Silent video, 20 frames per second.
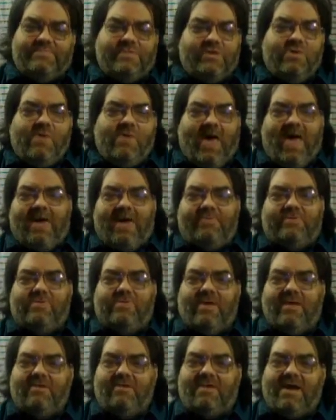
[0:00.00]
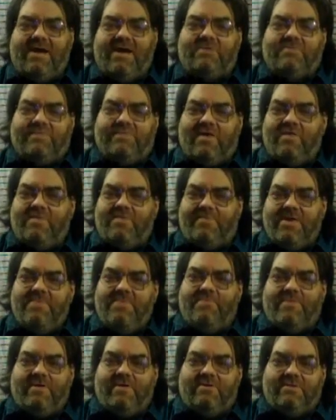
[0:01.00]
You have to interact with other
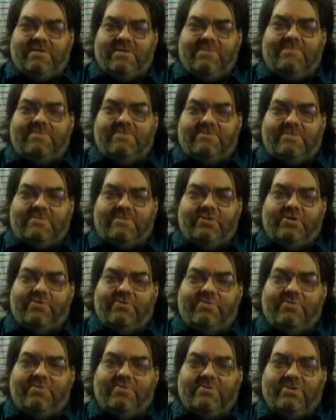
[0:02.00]
people that are different than you.